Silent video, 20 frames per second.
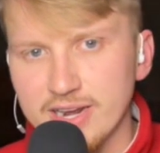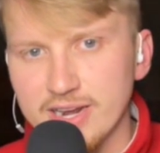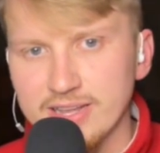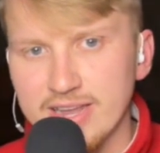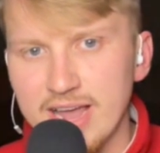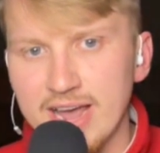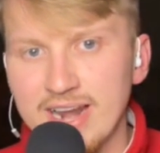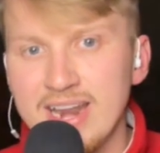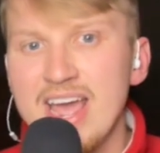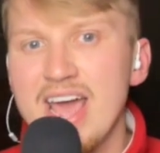it
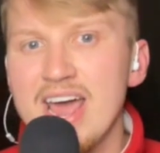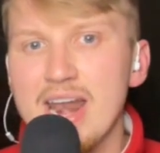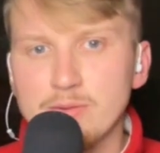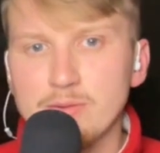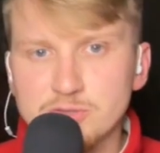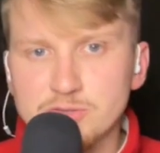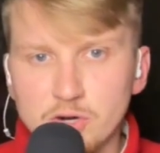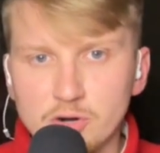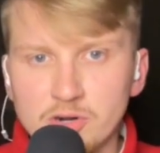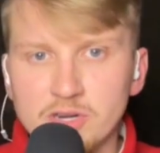again, and
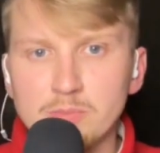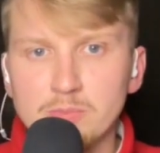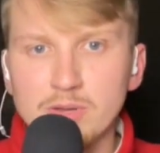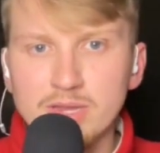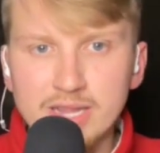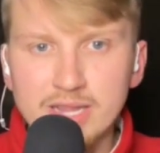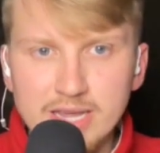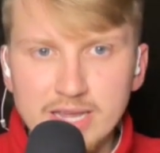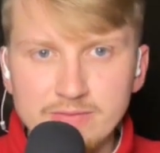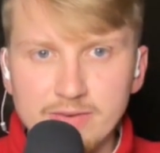I'm starting to
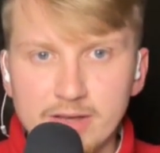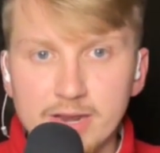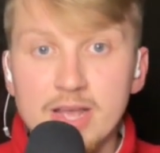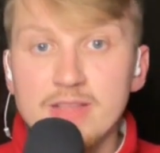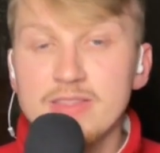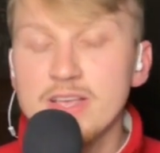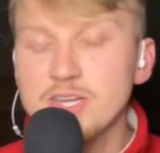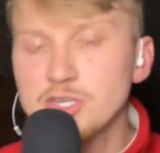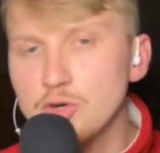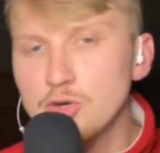believe it.
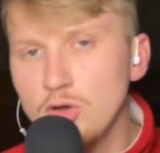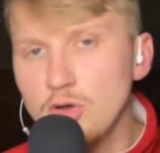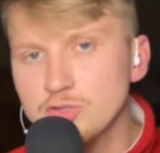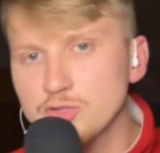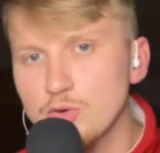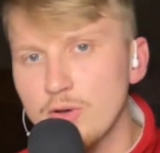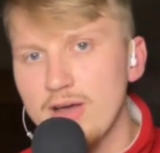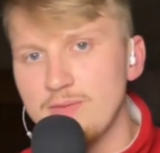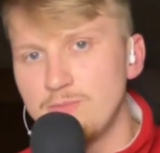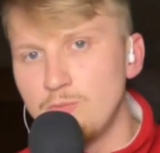They should
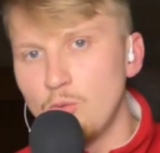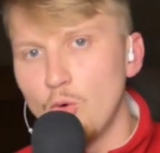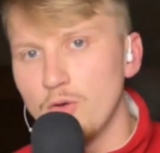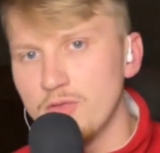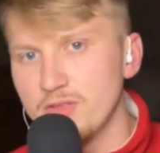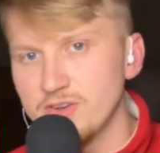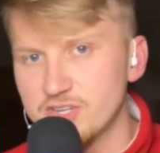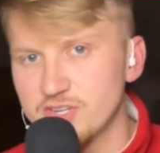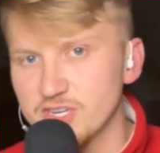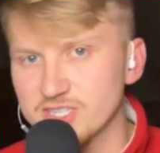also have more
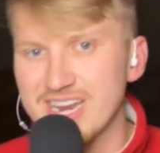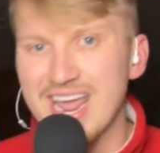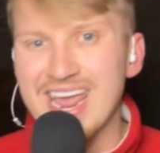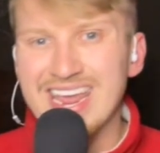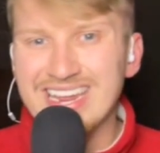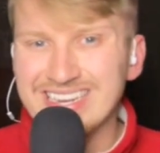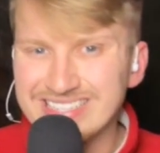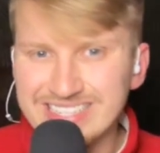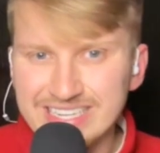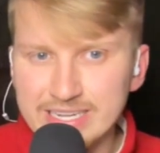than just
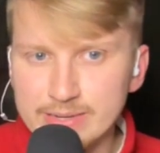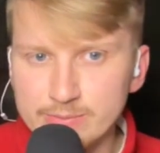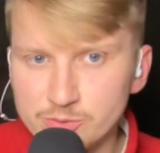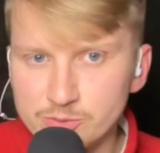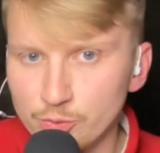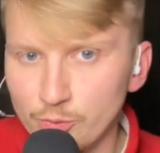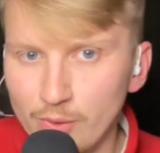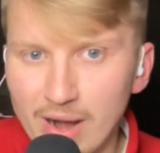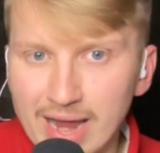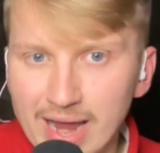8 teams
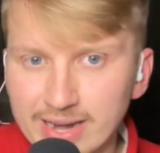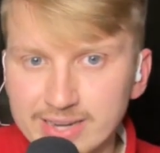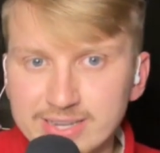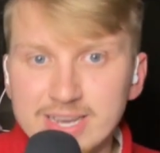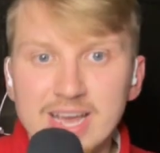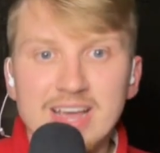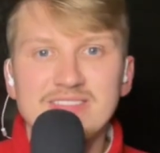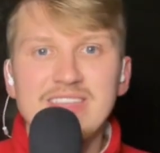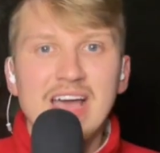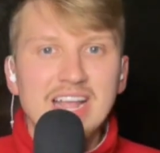
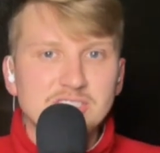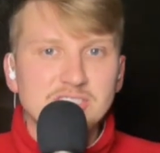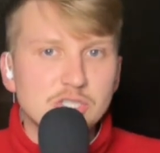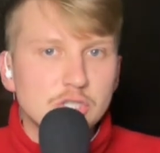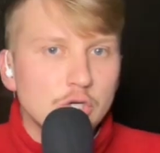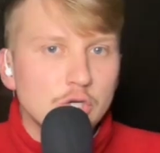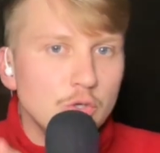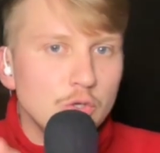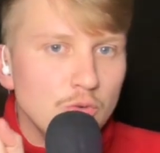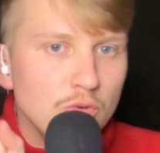ranked. That's
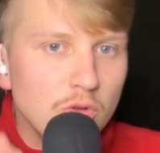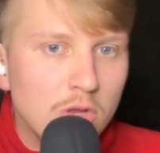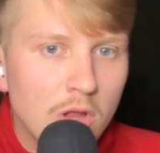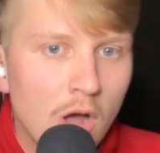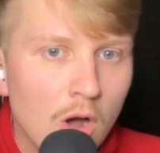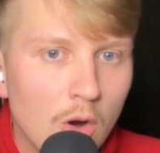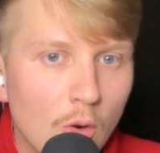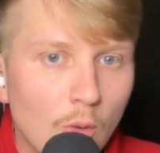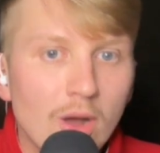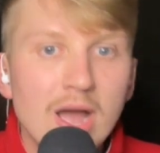too
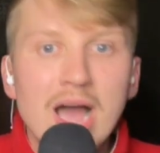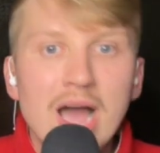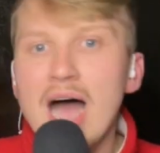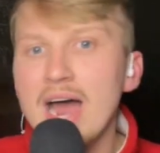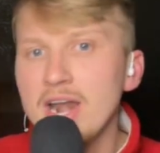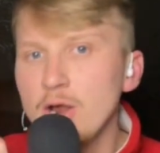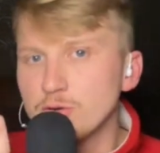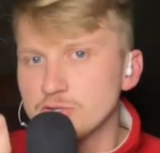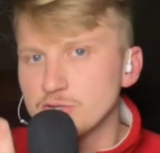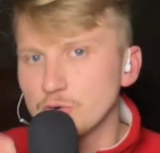low.
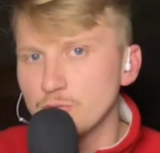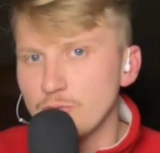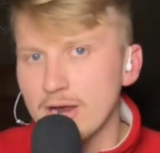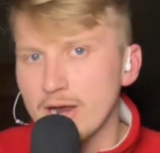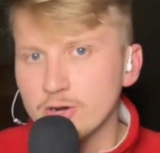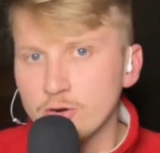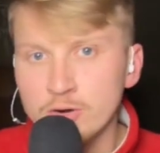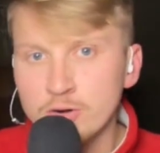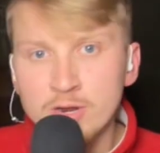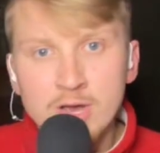I know it's a
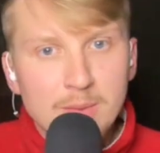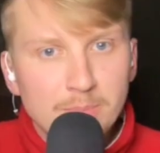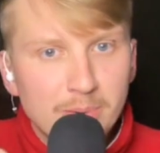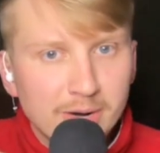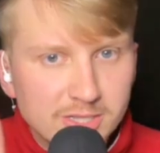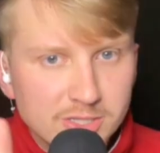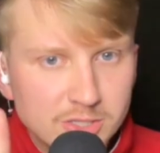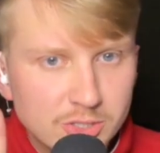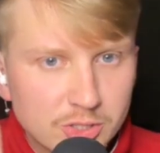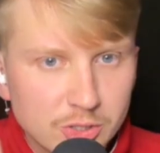record, but
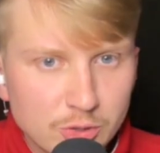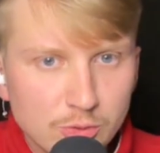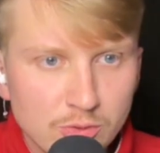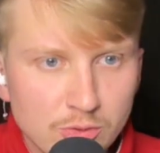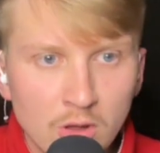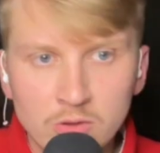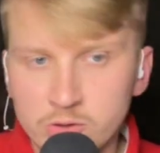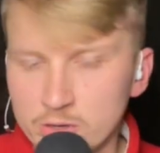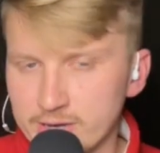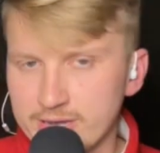it's too
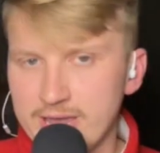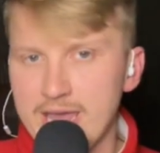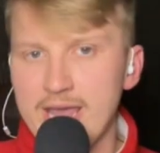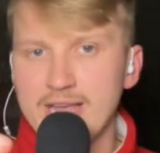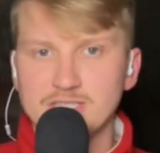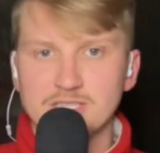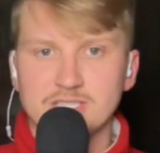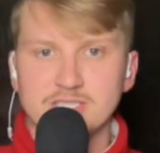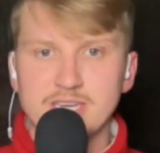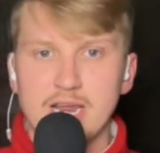low. Look at
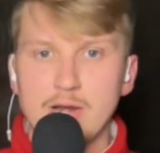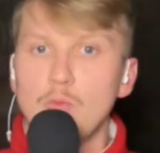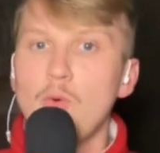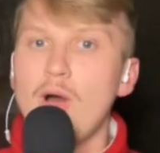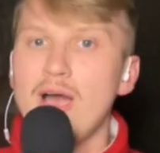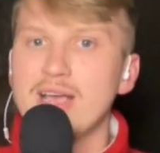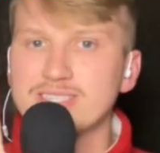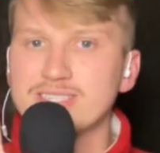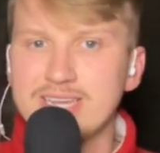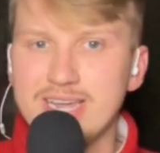Kansas State.
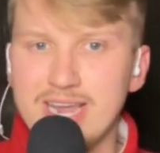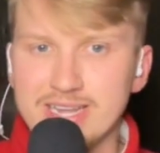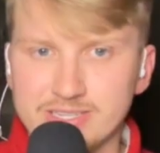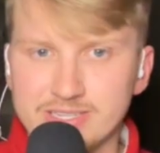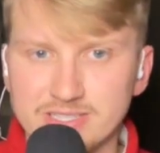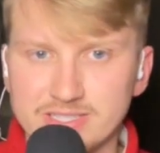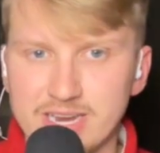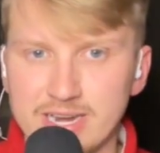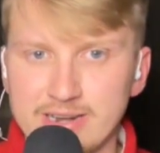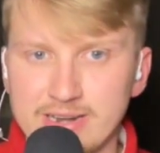Why is
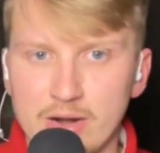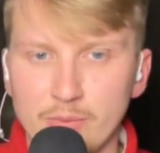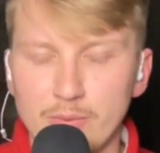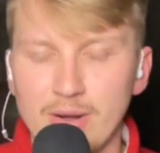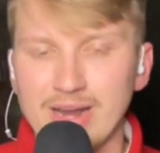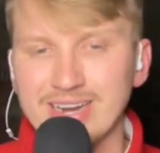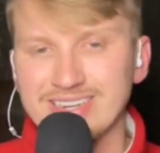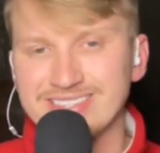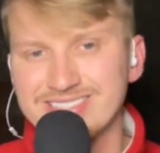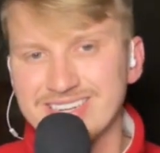Kansas State not
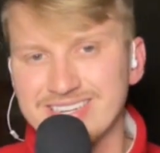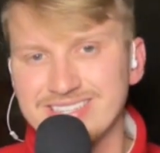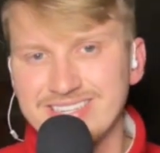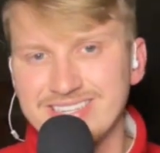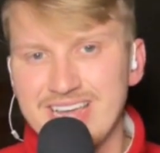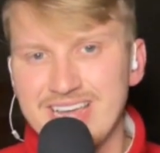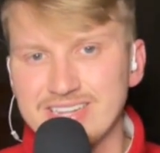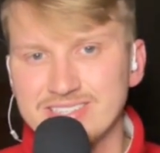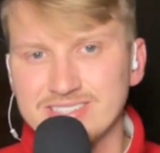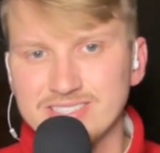ranked?
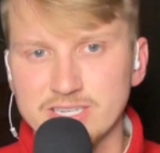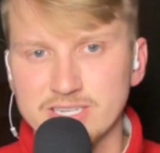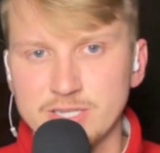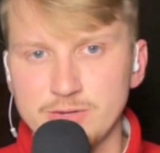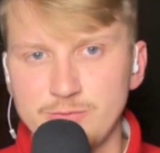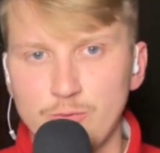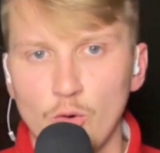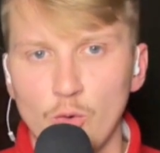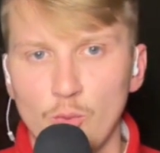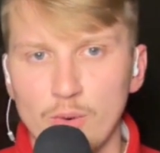
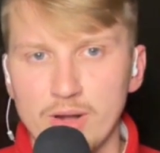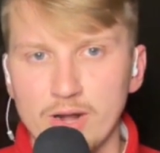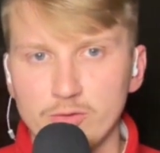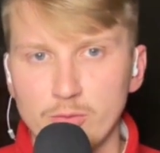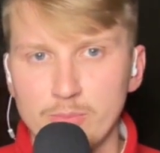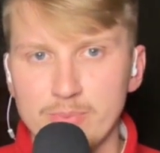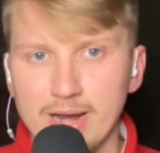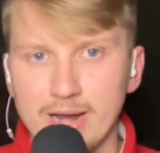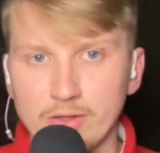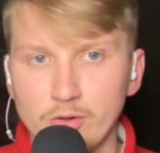68-64 win
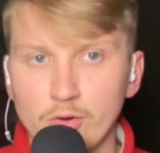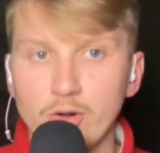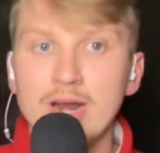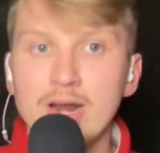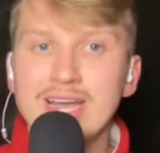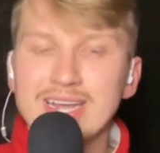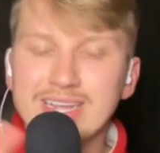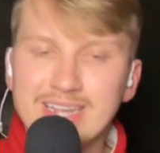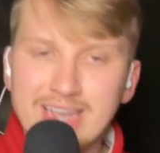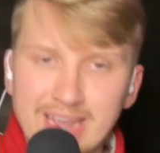over Baylor.
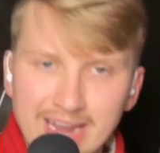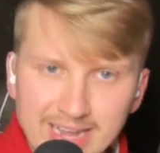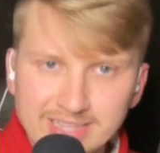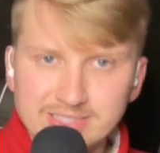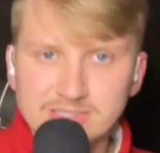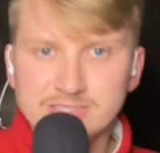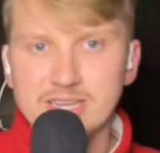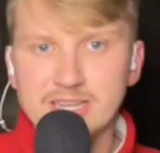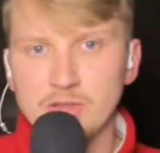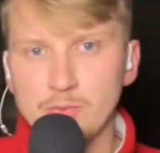
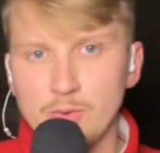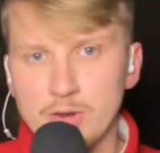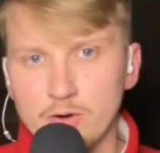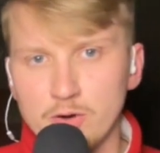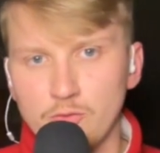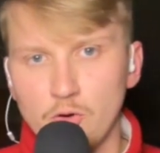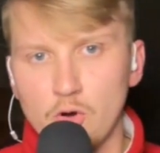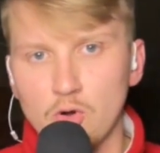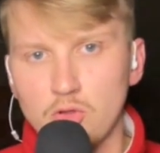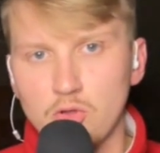Kansas get the win
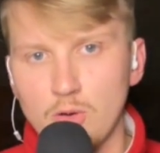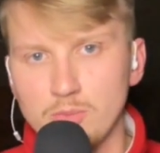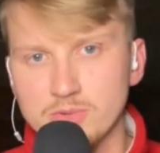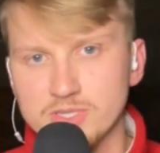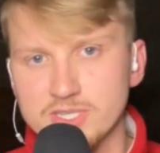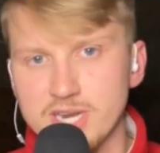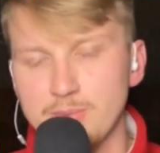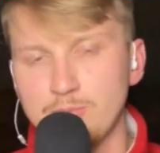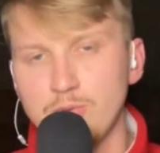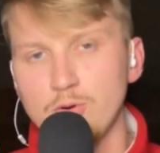over Oklahoma
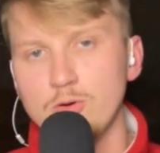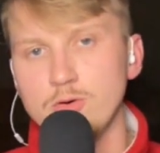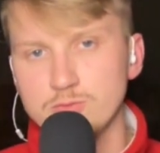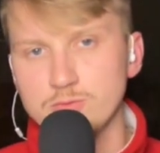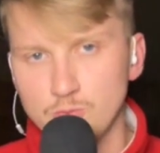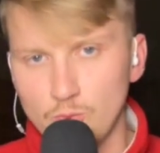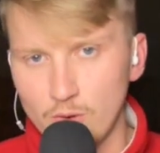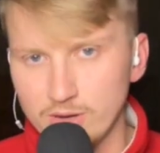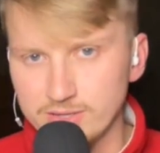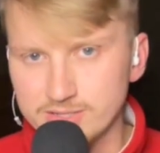State
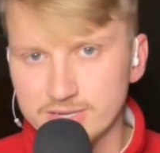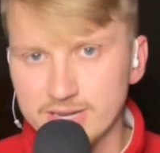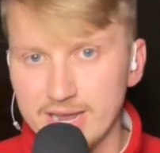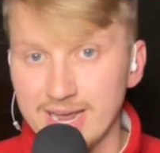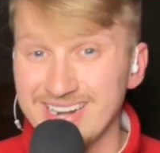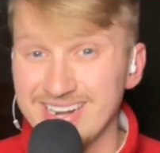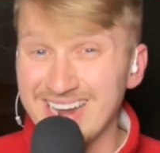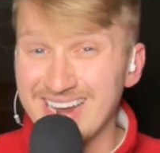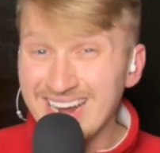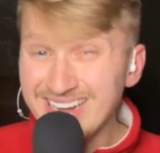proves once
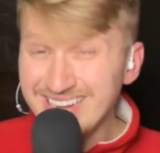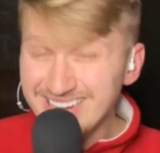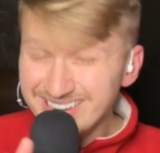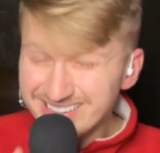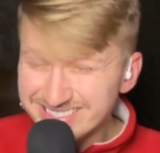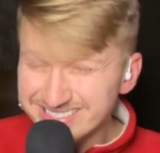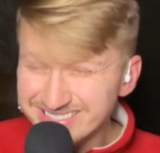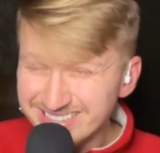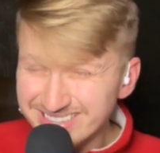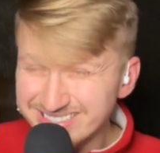again,
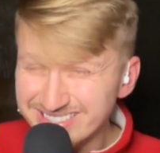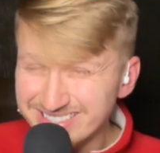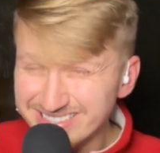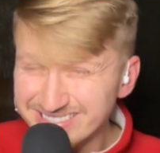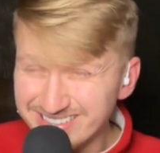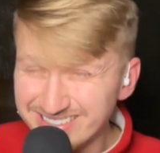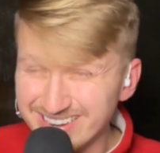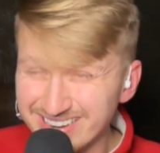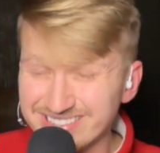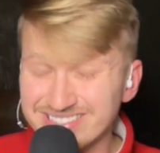
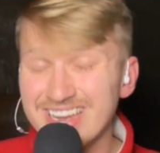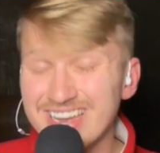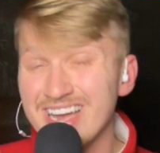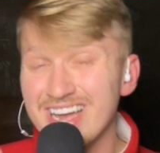90-66